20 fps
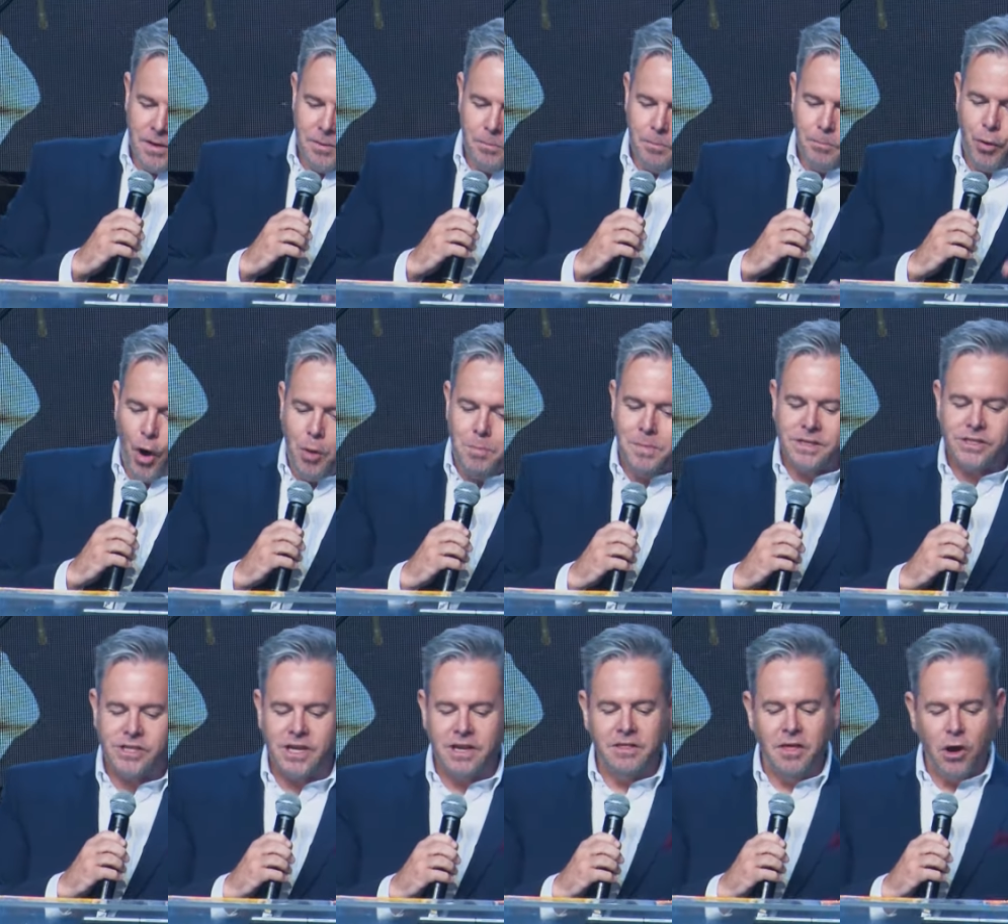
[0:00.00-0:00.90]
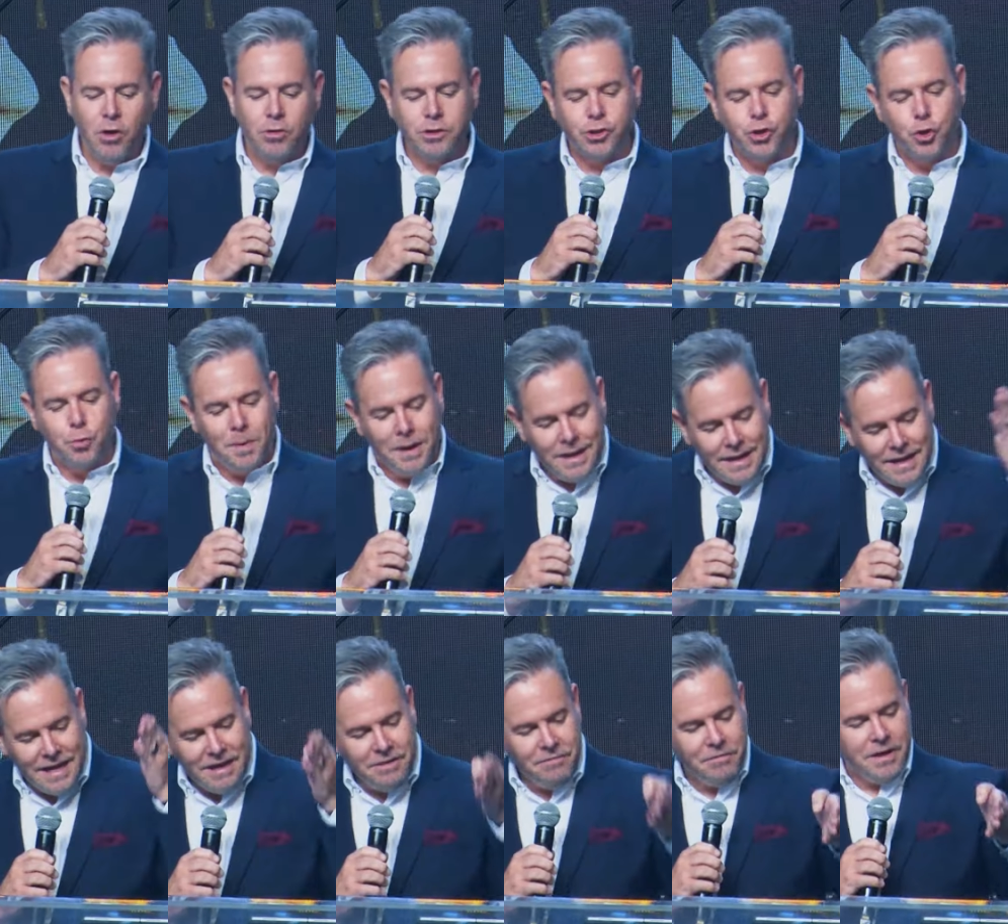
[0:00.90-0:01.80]
promising those who
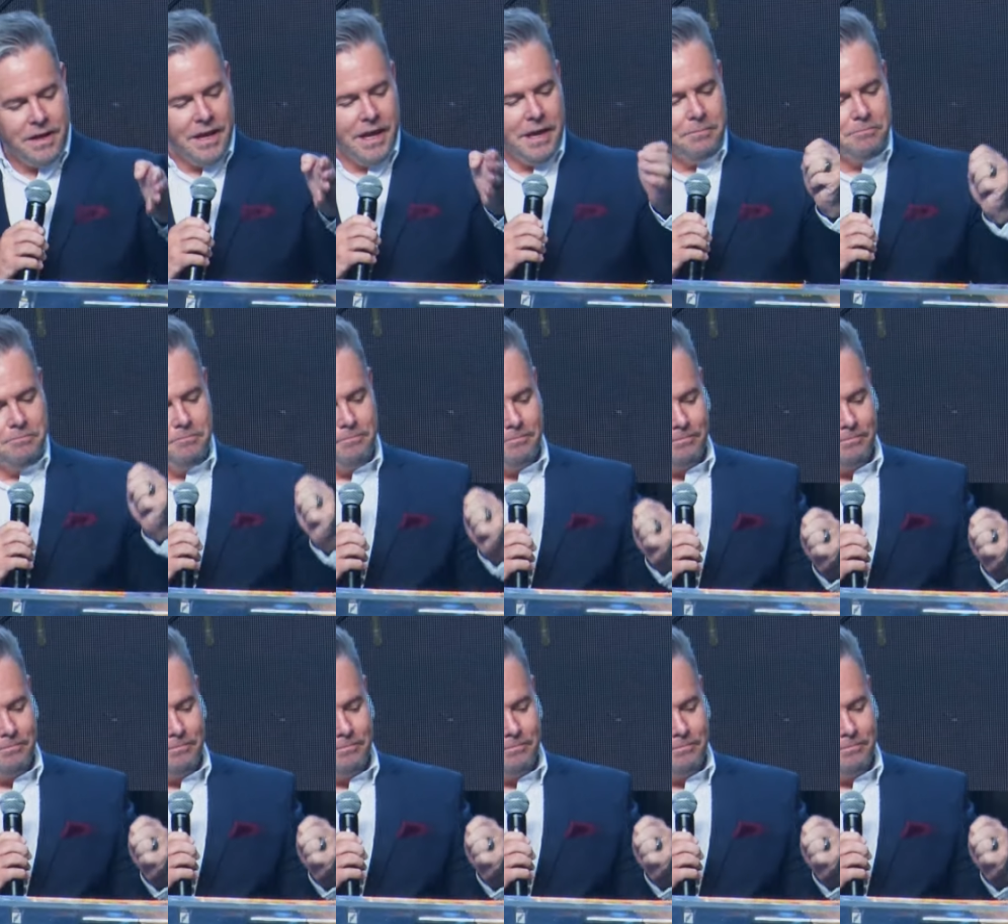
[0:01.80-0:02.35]
believe in him